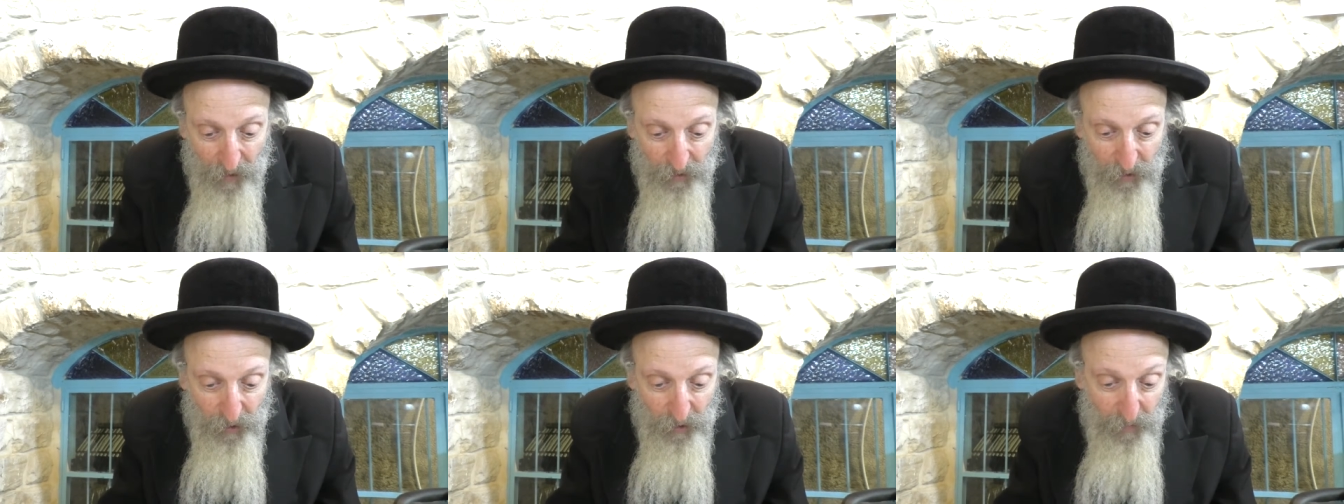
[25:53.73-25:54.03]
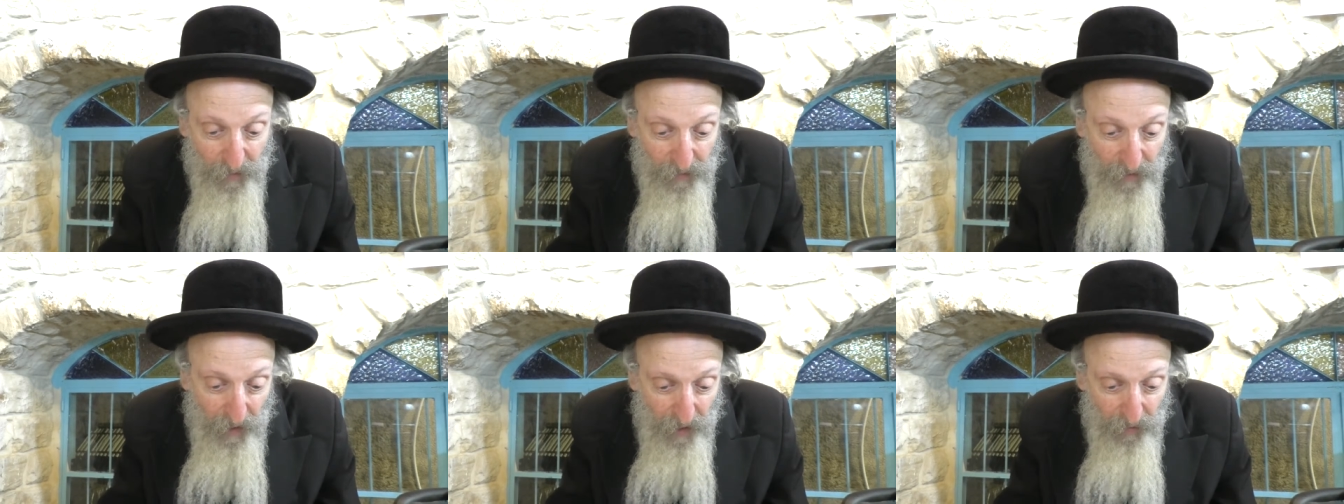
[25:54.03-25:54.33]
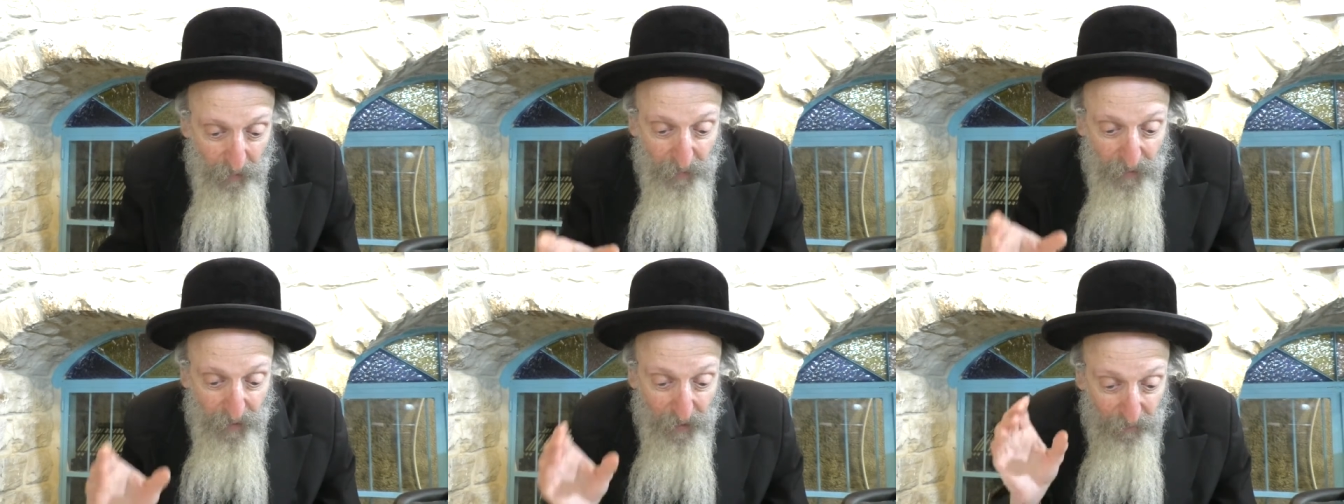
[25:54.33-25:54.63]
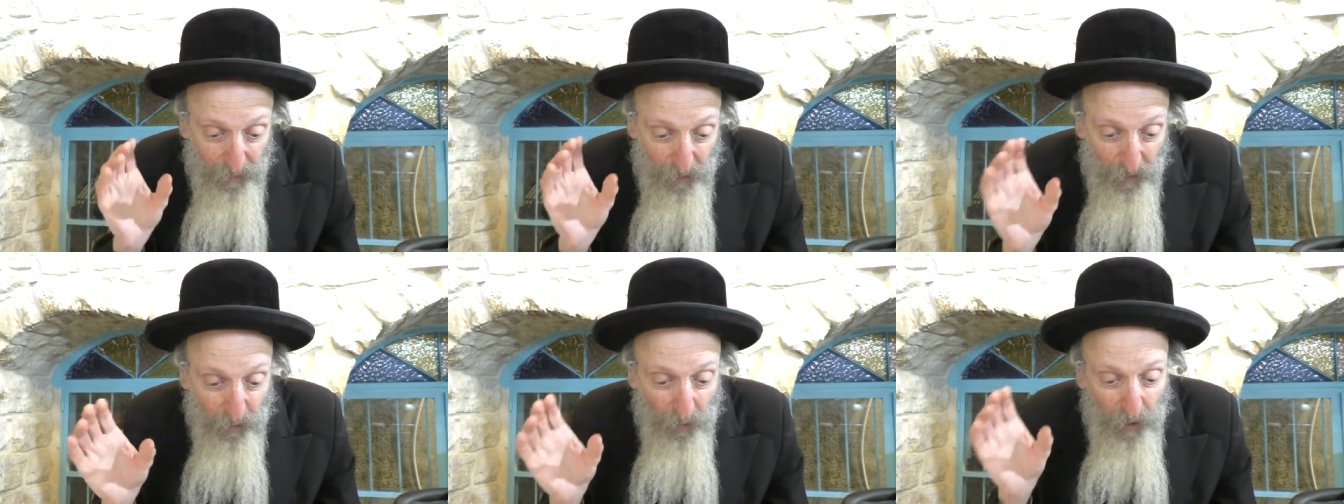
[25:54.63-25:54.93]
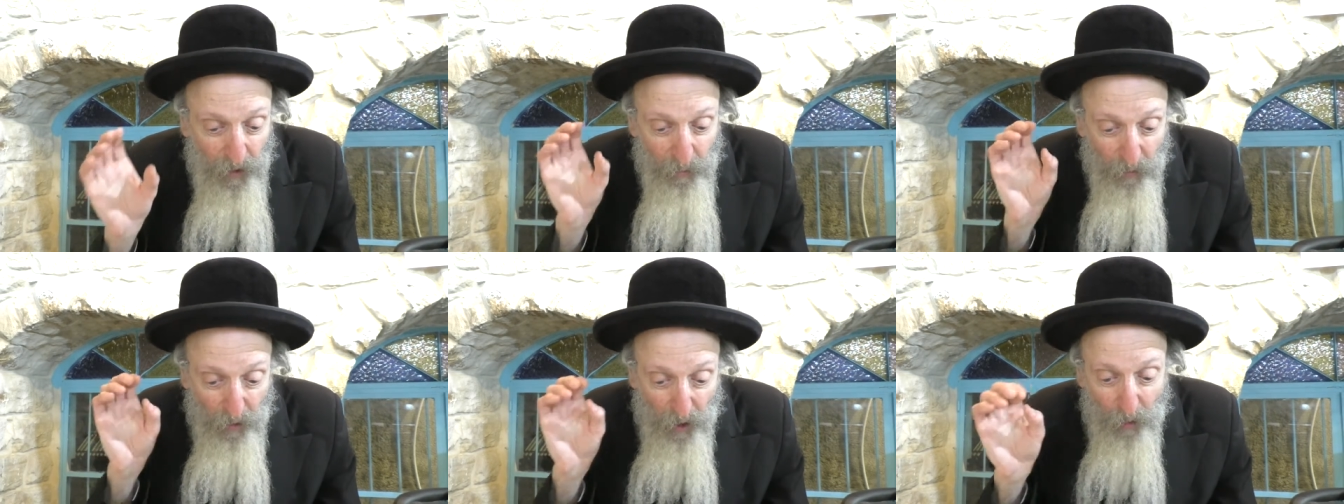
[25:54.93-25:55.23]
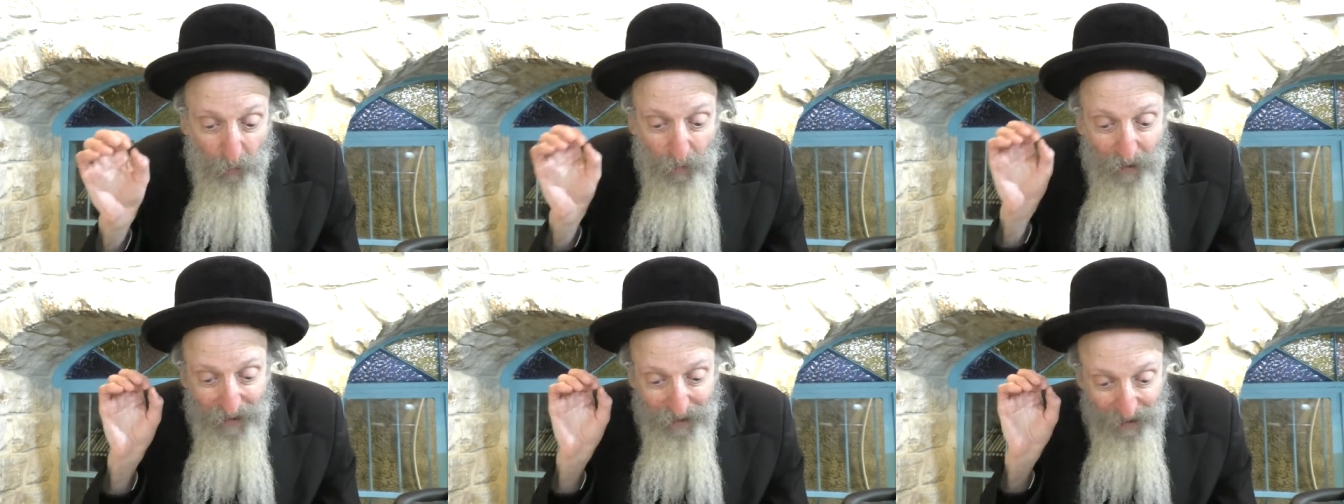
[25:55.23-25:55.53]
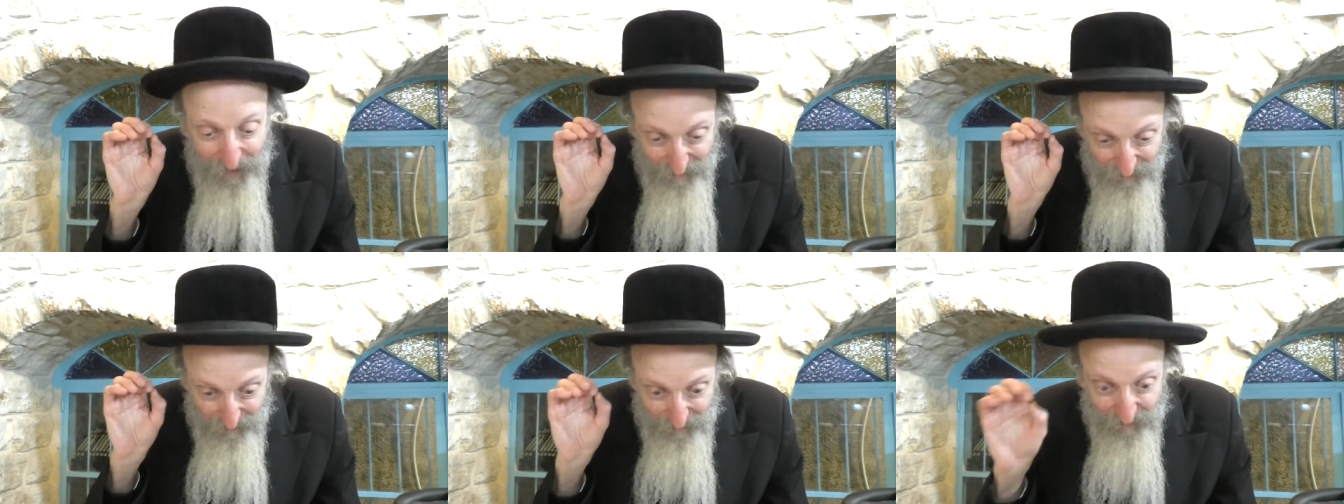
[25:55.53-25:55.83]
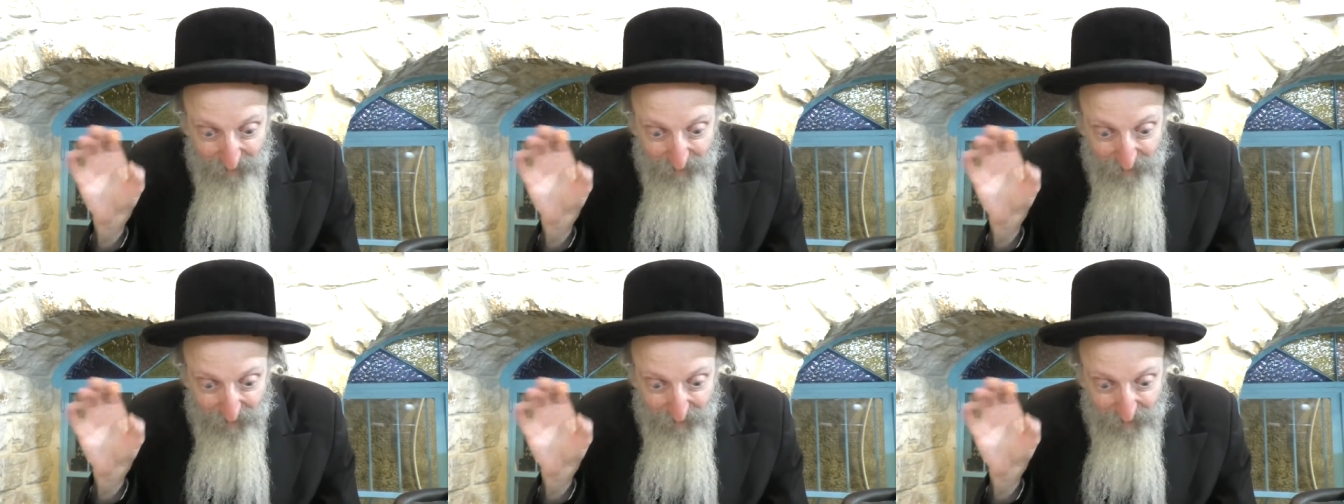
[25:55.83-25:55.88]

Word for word: So, but the other the Achrayim were already